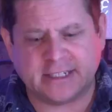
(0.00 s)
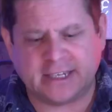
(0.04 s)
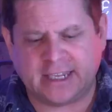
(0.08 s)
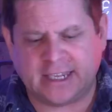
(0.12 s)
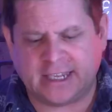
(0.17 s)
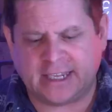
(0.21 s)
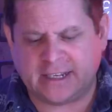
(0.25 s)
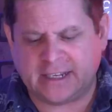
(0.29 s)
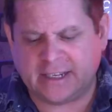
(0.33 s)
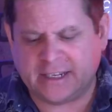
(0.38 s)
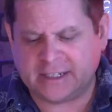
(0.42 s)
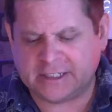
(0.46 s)
and
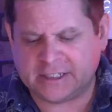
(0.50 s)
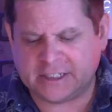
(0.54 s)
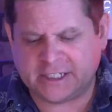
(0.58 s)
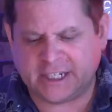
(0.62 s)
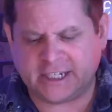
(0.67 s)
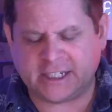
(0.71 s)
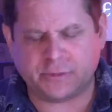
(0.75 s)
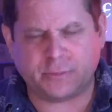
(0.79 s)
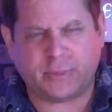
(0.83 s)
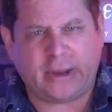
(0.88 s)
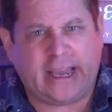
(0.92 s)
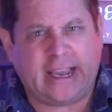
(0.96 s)
get
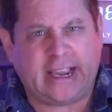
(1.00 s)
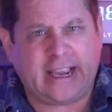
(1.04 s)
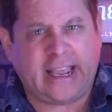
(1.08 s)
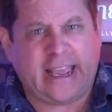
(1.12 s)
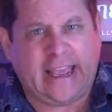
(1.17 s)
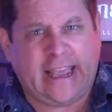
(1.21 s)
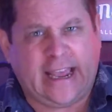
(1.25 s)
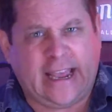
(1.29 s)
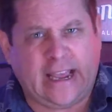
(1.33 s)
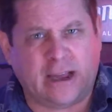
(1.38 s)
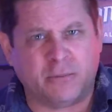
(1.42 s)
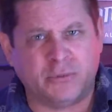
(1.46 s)
six-pack
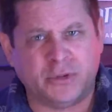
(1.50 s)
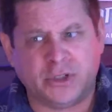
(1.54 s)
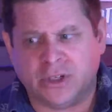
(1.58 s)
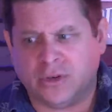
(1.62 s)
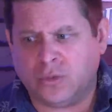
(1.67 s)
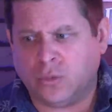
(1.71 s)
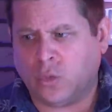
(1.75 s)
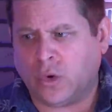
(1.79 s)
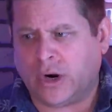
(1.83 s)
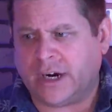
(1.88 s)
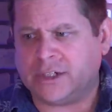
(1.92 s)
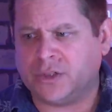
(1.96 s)
abs
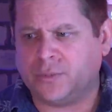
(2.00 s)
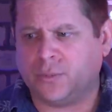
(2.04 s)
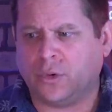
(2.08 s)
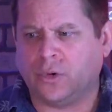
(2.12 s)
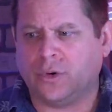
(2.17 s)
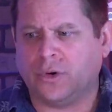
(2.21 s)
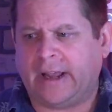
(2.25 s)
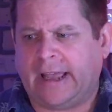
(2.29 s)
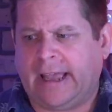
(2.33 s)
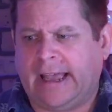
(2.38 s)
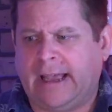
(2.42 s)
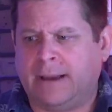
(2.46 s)
and
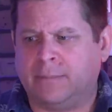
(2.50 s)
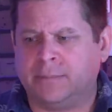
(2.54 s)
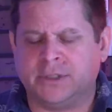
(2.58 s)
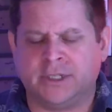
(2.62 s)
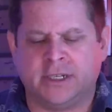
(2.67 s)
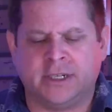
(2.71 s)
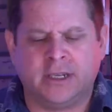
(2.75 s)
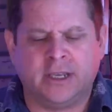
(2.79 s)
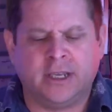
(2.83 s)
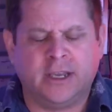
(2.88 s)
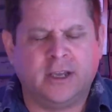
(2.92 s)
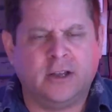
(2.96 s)
washboard abs
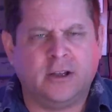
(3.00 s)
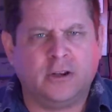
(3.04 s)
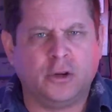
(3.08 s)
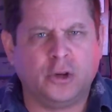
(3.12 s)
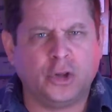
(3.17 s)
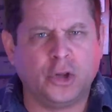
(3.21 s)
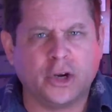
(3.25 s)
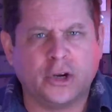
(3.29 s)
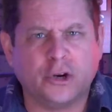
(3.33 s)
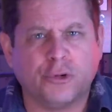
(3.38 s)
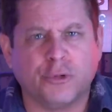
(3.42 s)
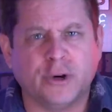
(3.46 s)
and
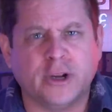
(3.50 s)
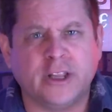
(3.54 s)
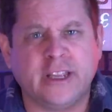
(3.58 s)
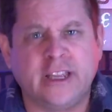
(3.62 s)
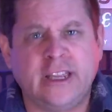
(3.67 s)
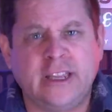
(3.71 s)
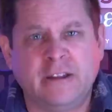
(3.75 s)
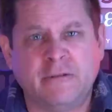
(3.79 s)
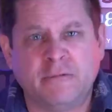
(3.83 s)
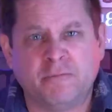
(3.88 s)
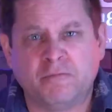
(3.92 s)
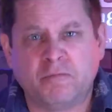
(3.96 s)
look
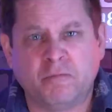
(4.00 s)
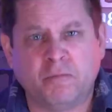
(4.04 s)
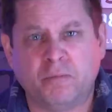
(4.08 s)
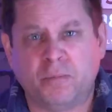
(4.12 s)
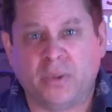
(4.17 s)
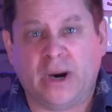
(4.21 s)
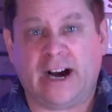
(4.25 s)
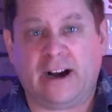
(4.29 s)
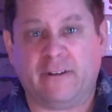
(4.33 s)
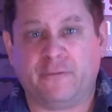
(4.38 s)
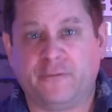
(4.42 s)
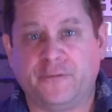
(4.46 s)
really
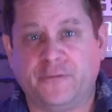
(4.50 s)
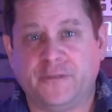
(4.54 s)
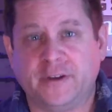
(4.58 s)
buff.